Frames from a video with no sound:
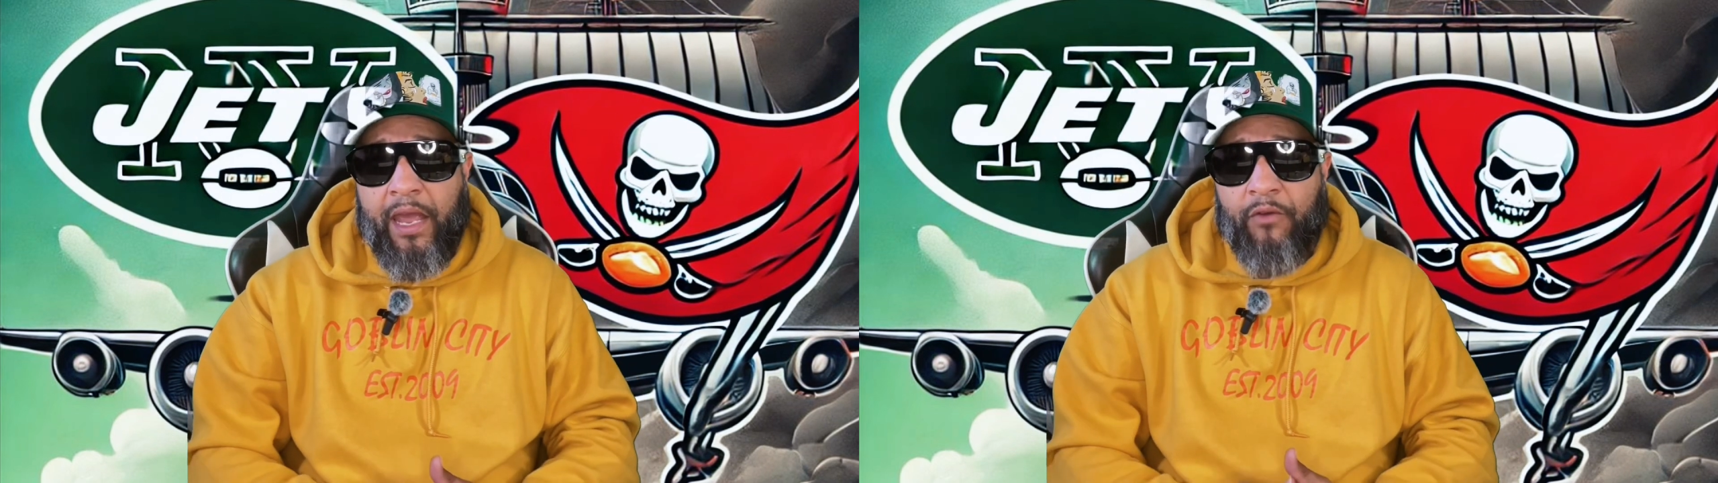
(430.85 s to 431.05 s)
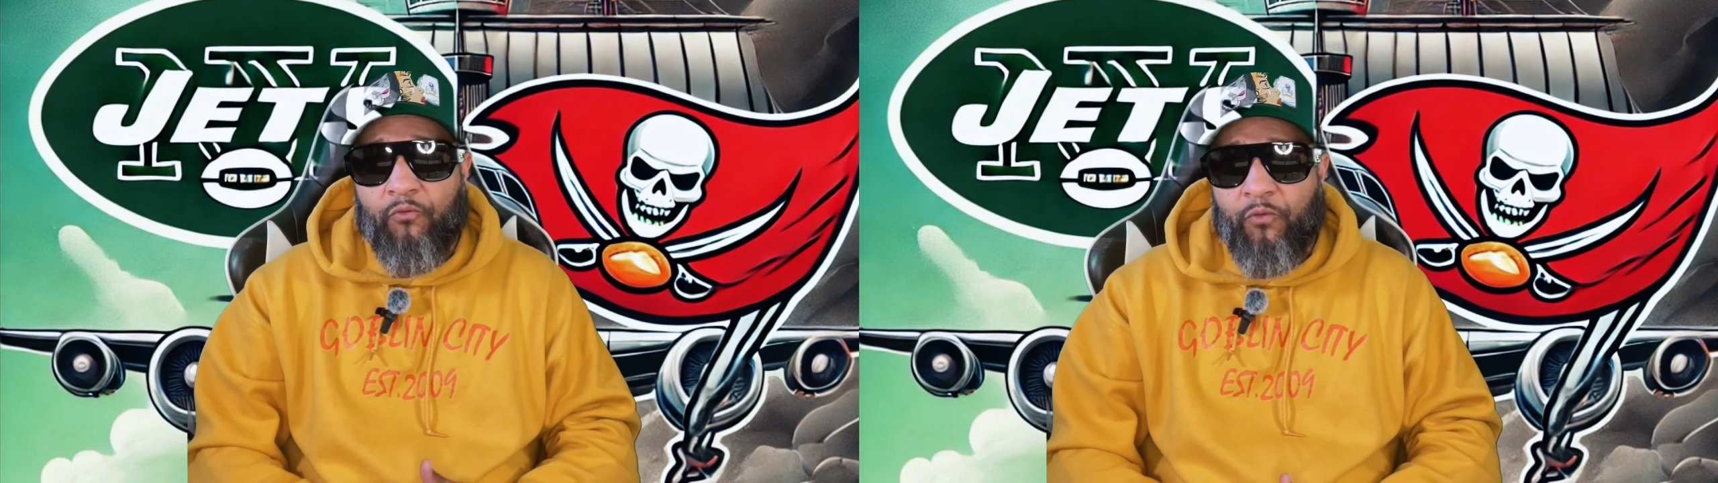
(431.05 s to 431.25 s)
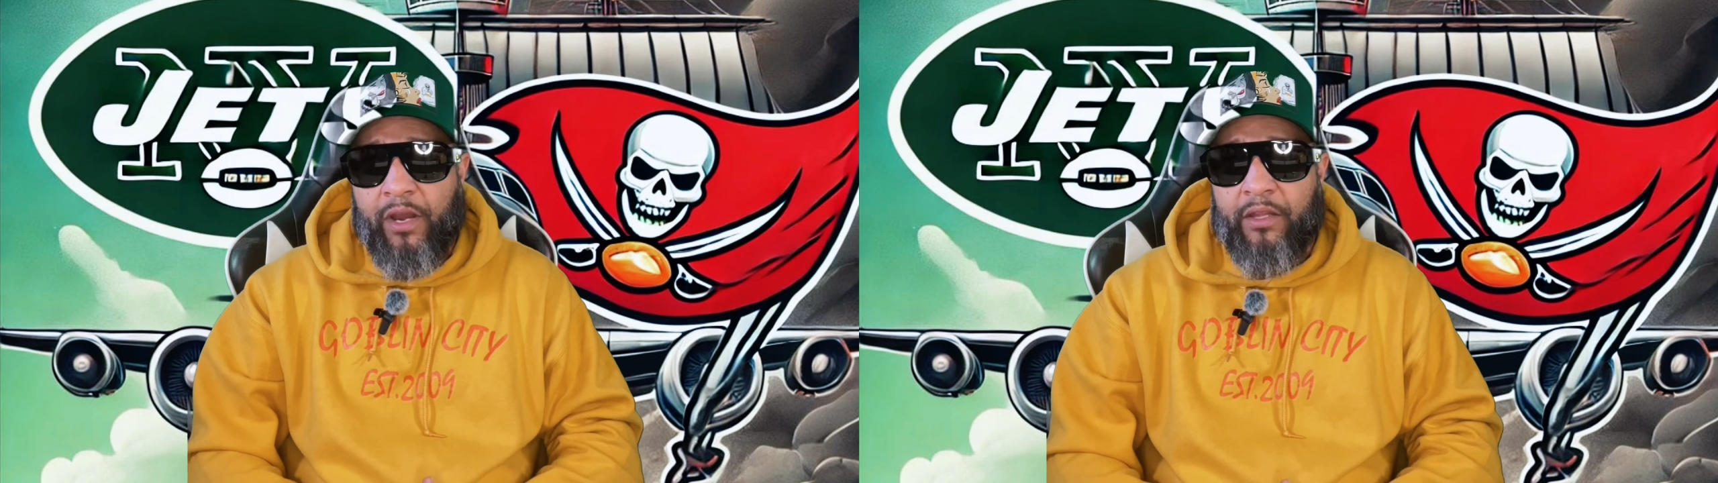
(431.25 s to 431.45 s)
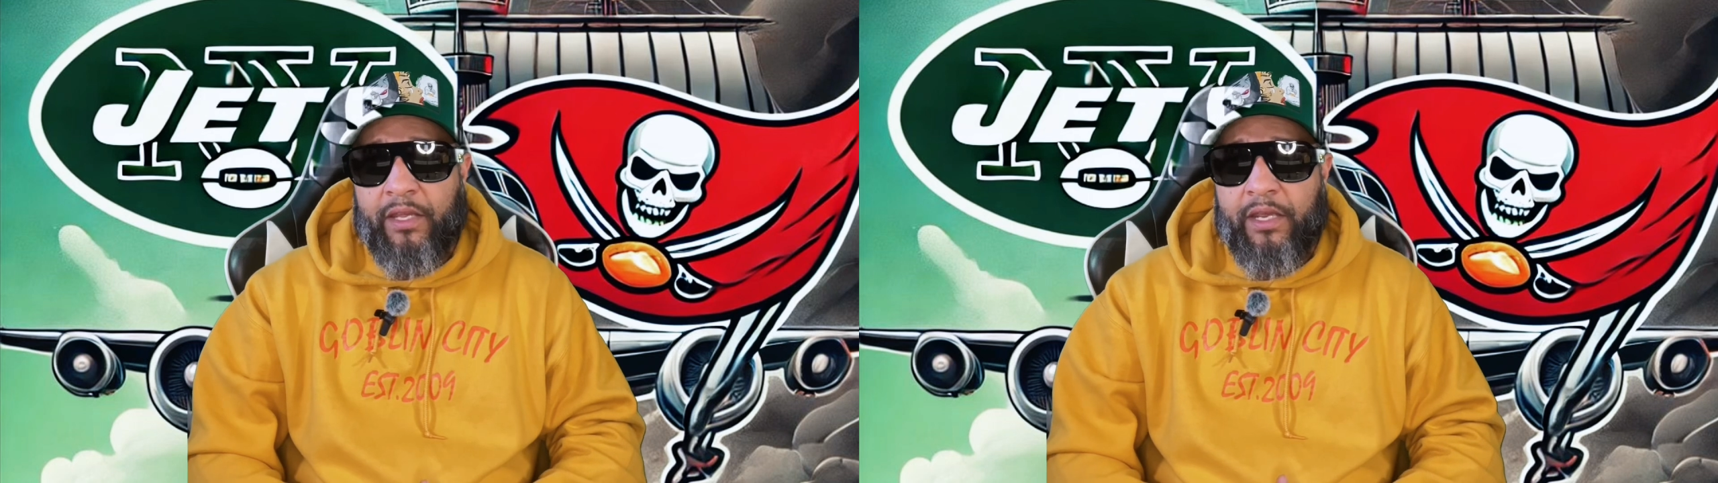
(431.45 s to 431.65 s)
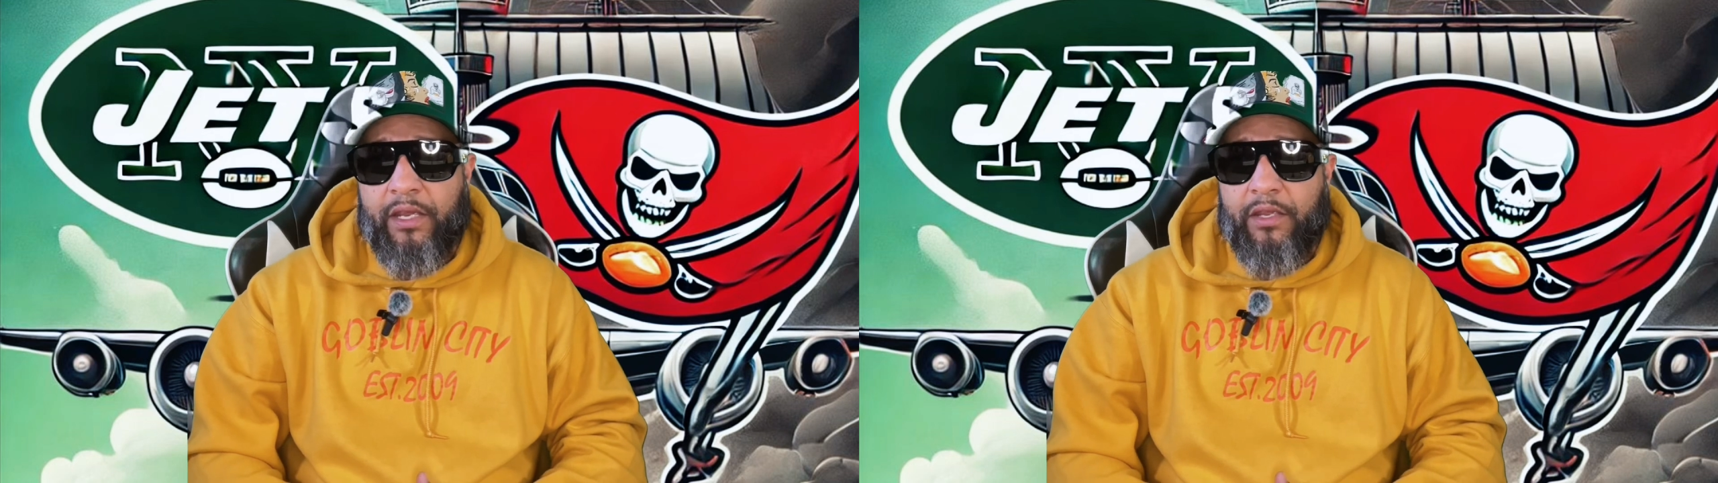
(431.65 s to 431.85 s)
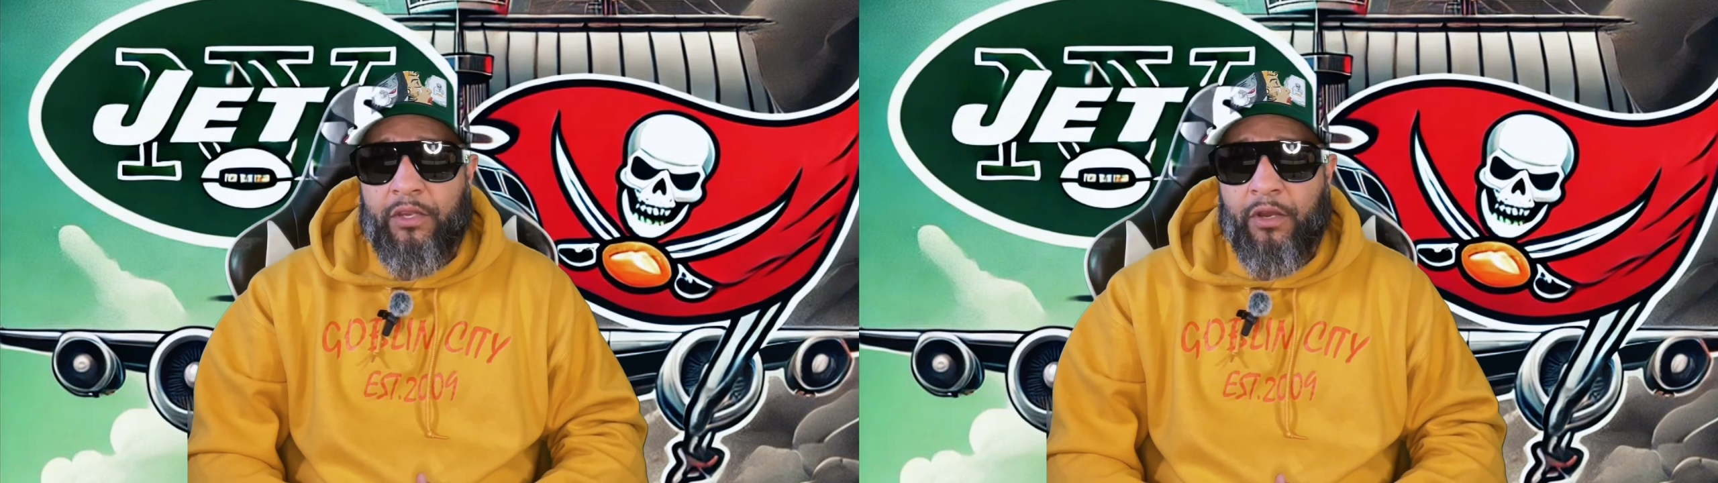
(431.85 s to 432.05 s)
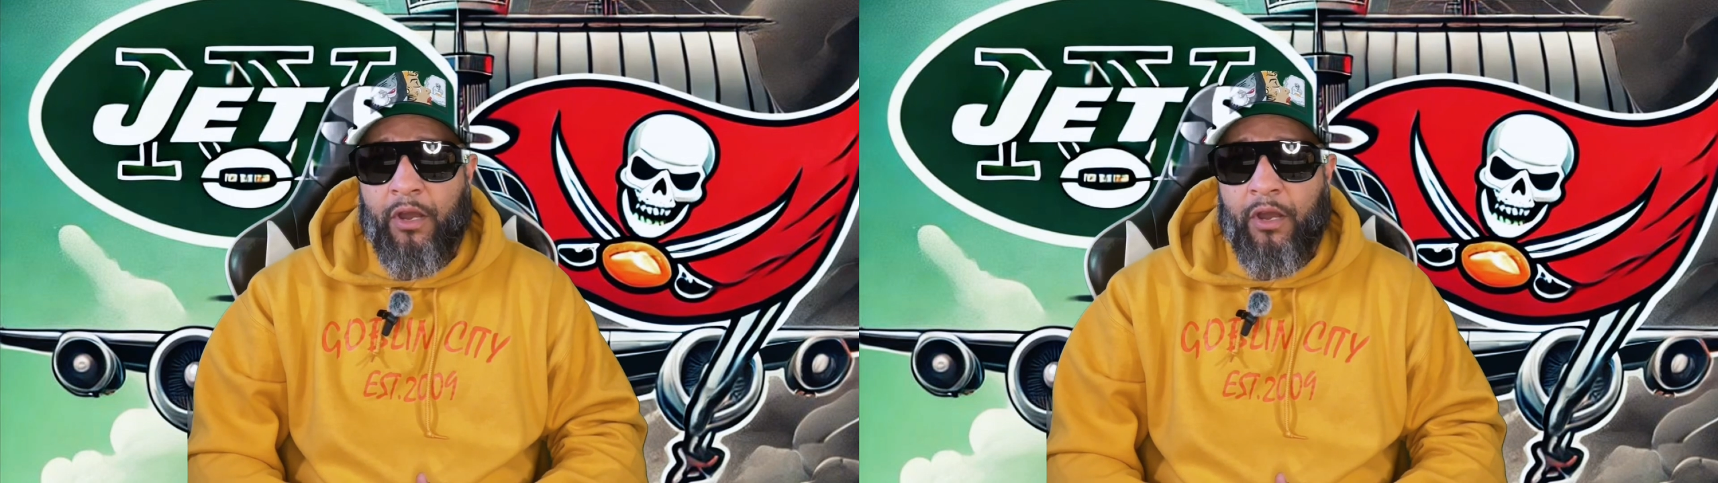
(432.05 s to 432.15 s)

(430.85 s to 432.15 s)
And really,